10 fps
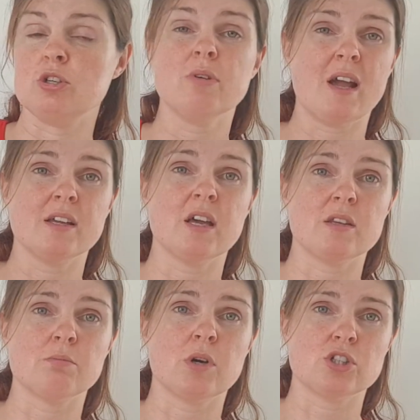You can
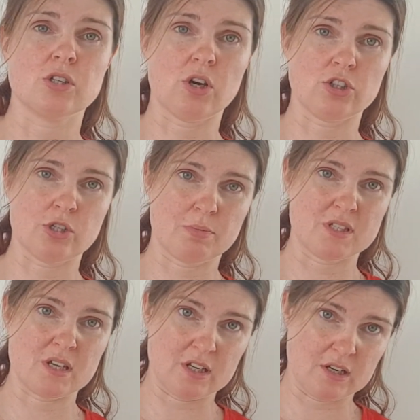get them much larger,
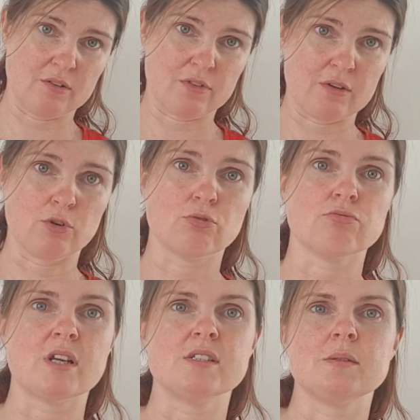particularly if they've got
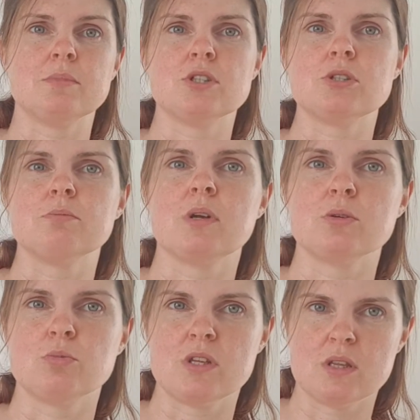racing pigeon
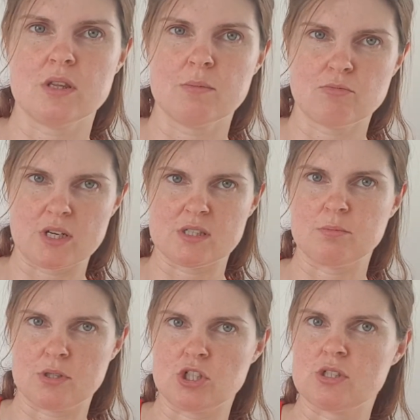blood within them.
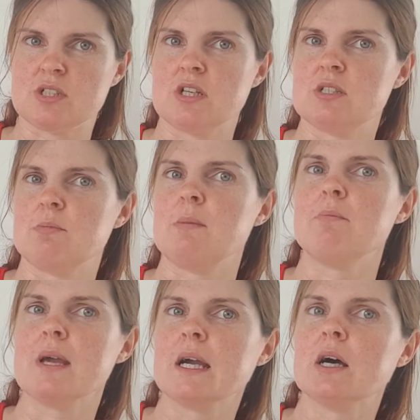Racing pigeons tend to be
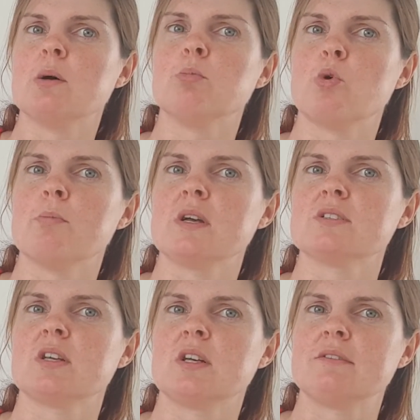bigger, more
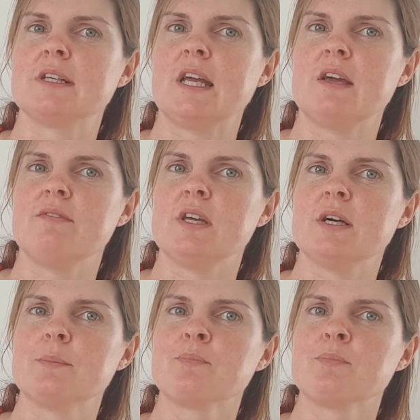muscular and heavier,